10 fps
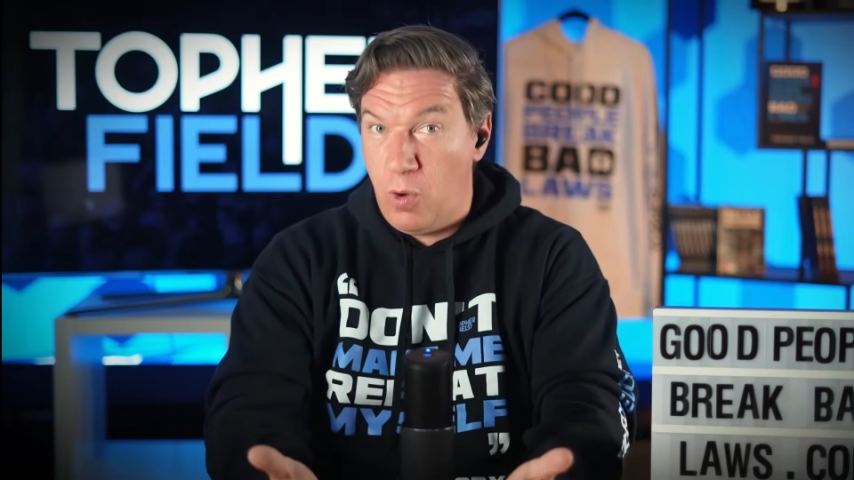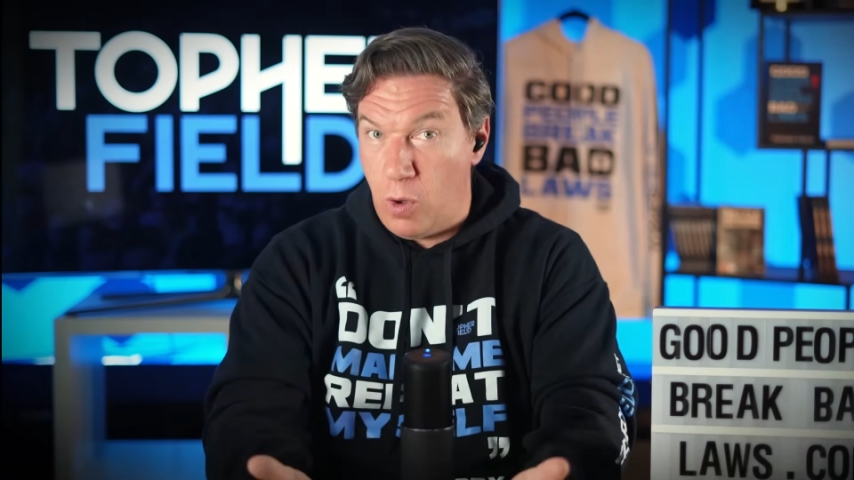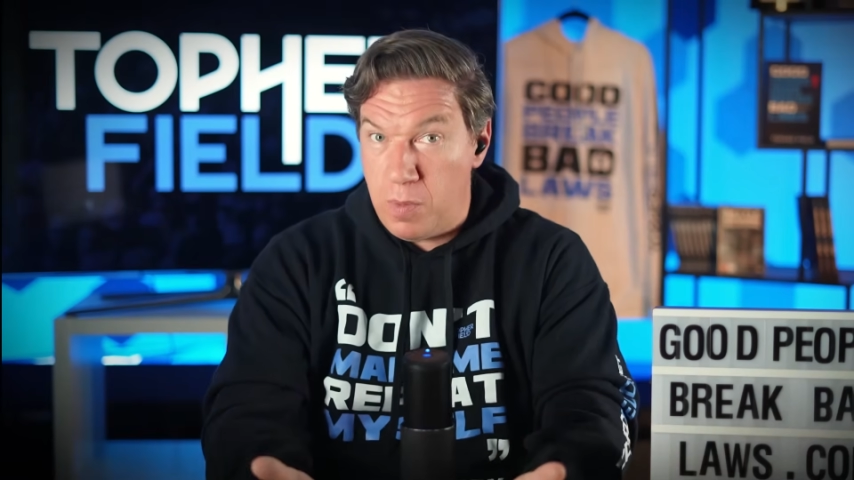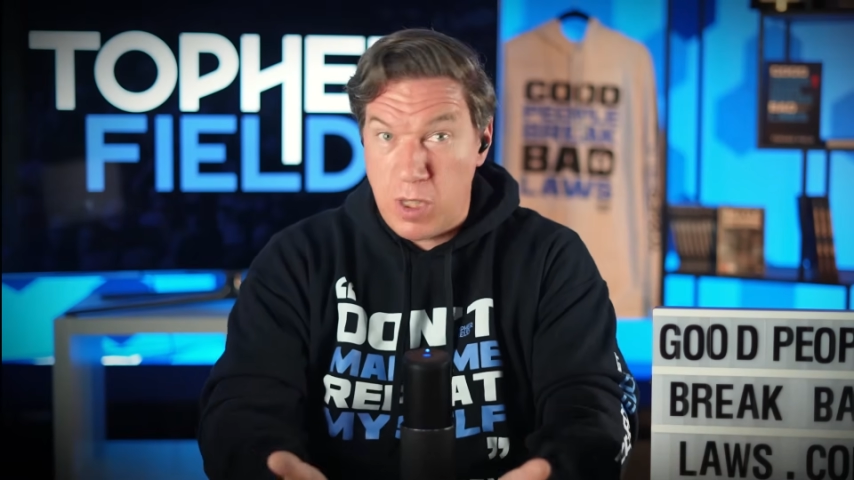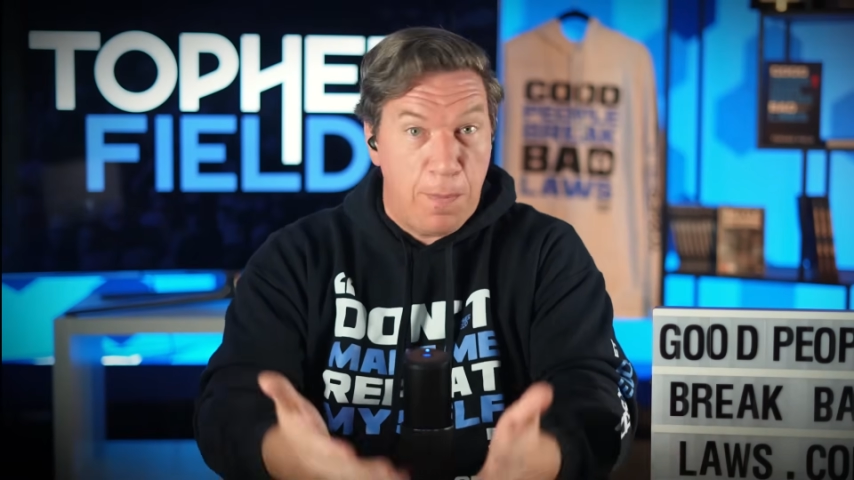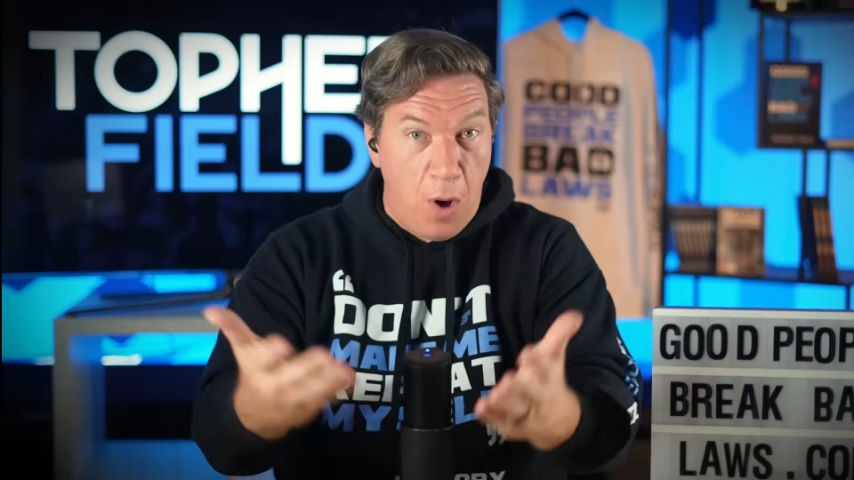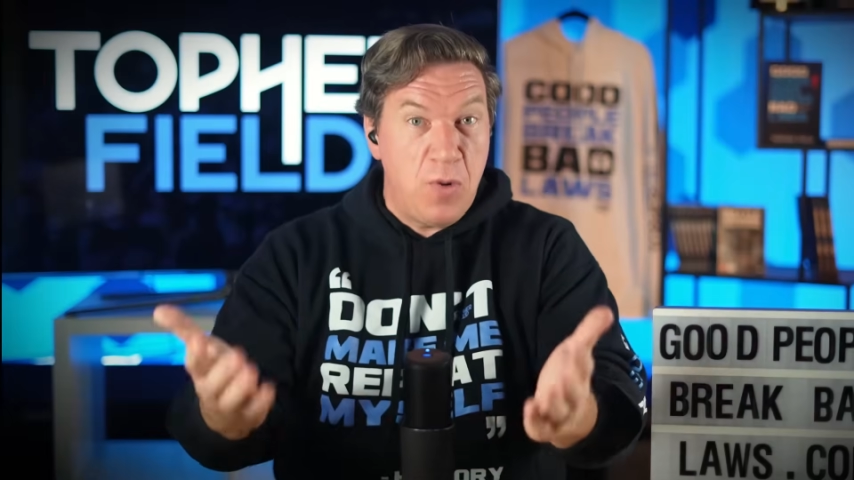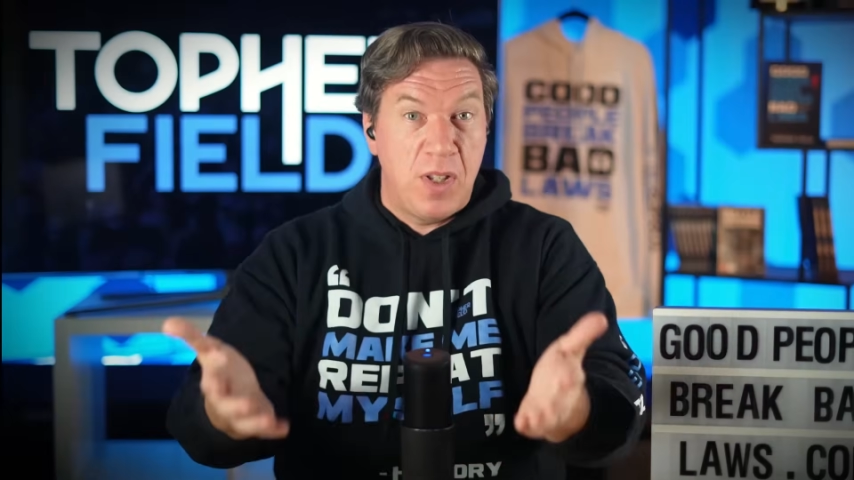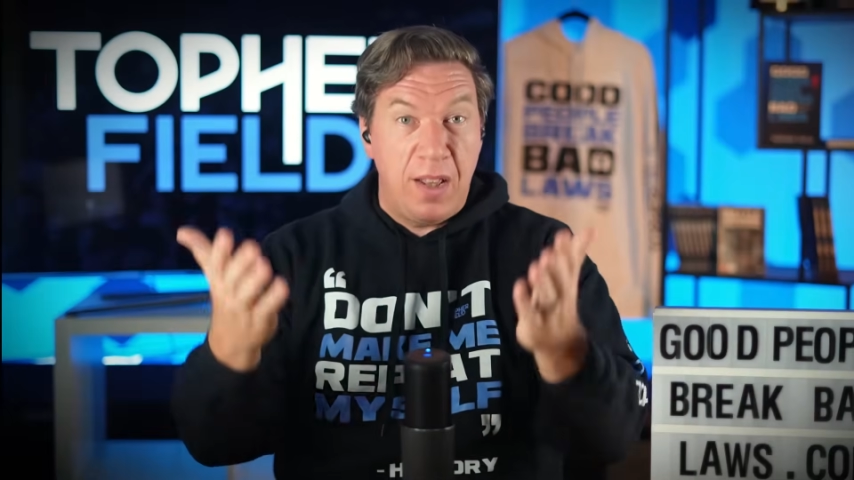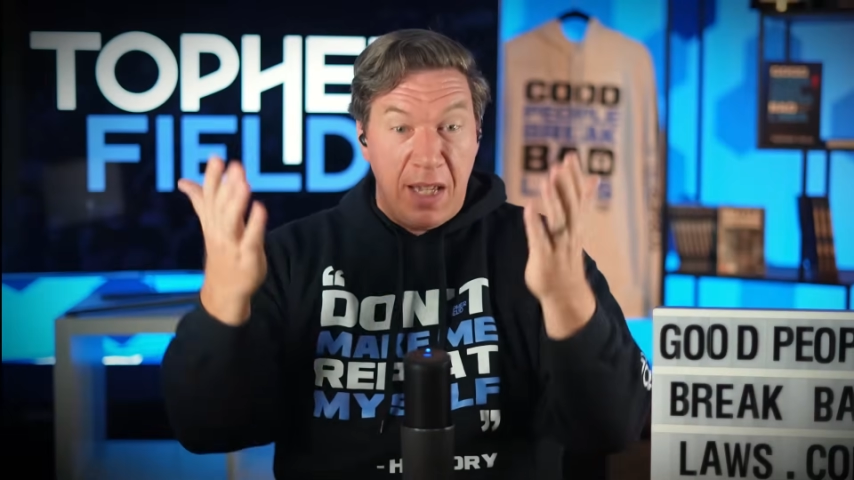group
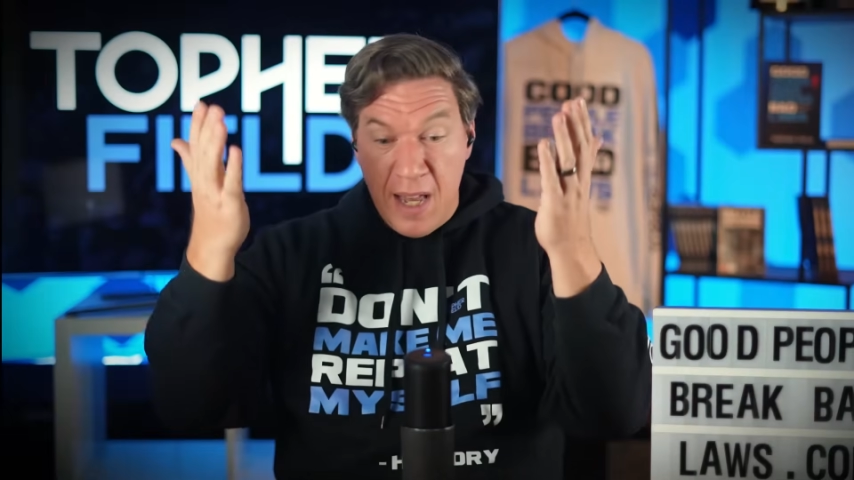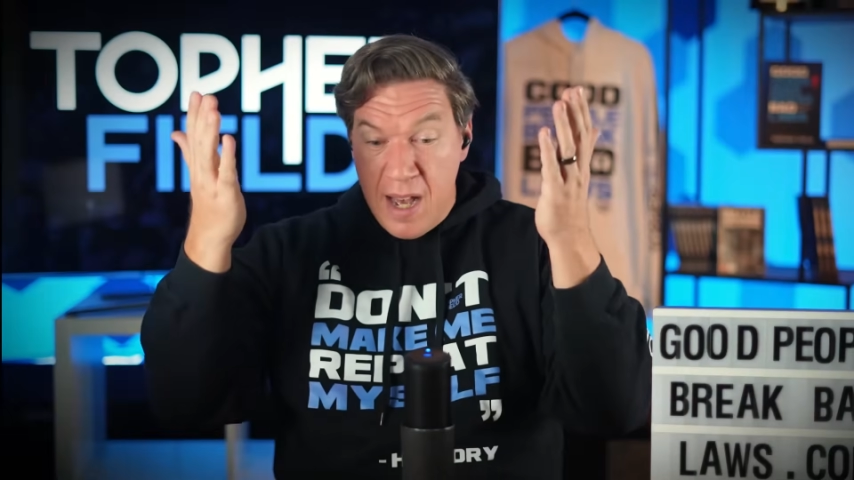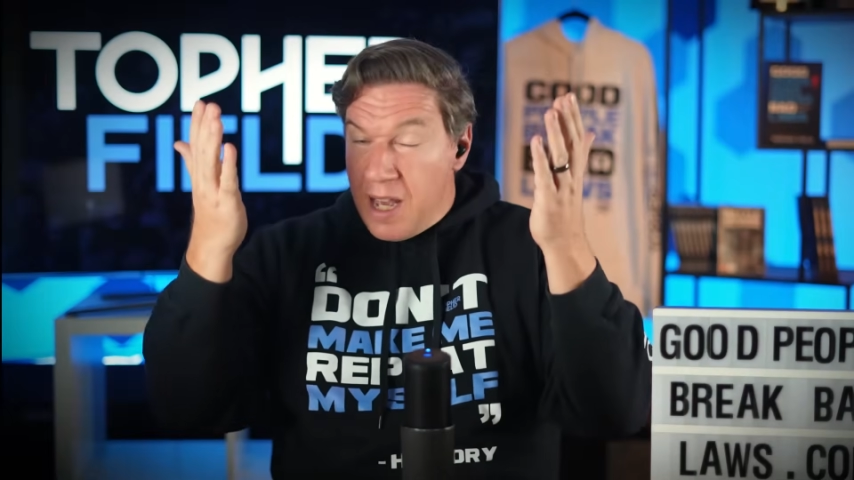supposedly